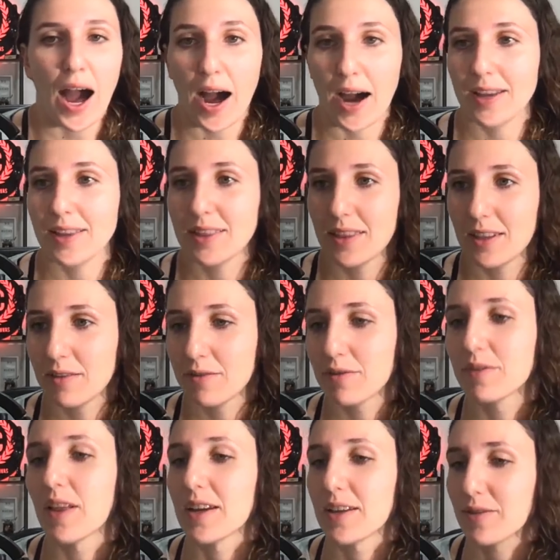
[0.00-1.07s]
I live
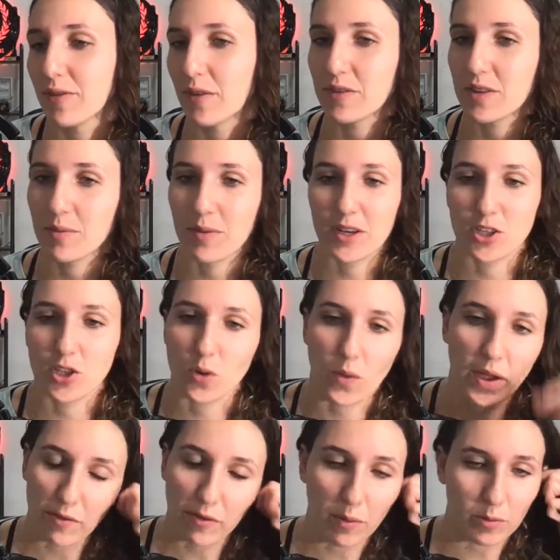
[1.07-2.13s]
like 15 minutes
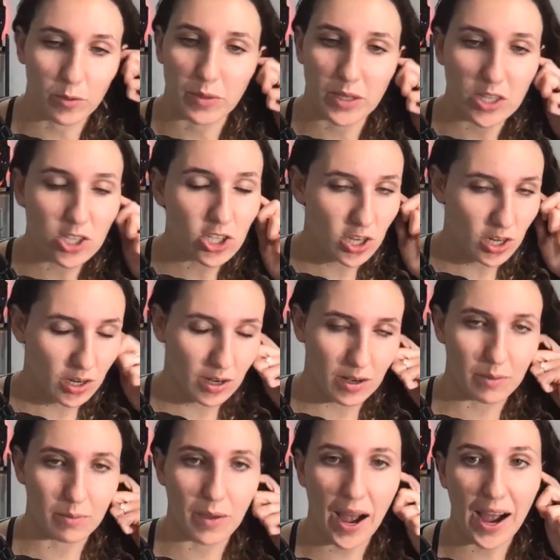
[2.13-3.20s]
away from the beach.
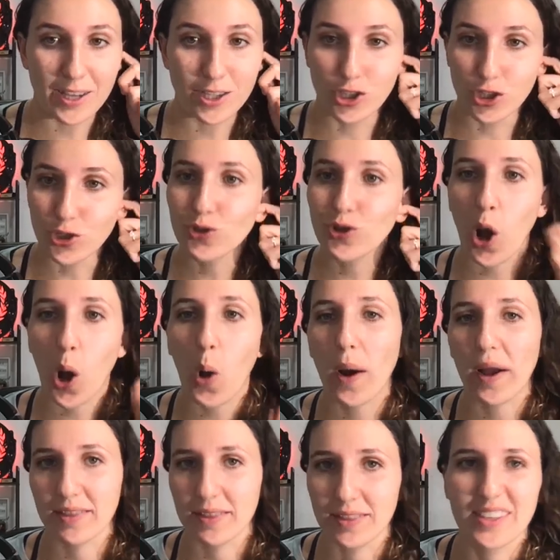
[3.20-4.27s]
I do go
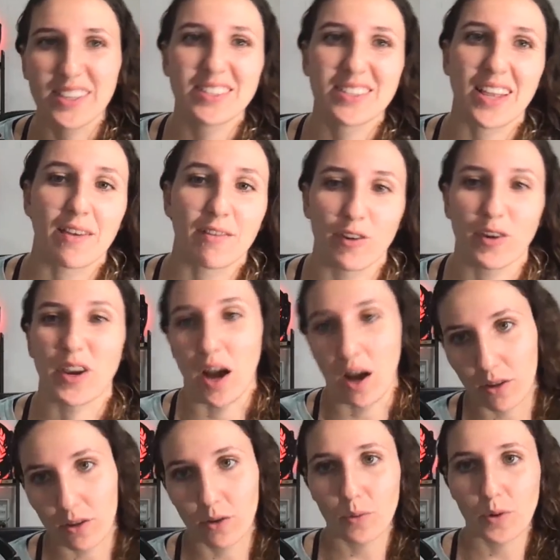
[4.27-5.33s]
at least every
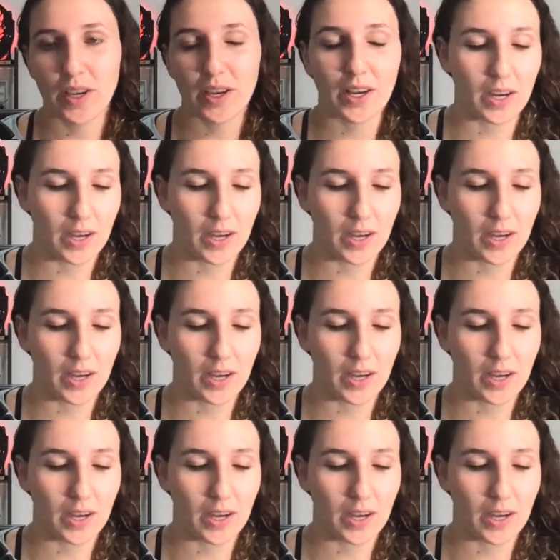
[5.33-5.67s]
other week.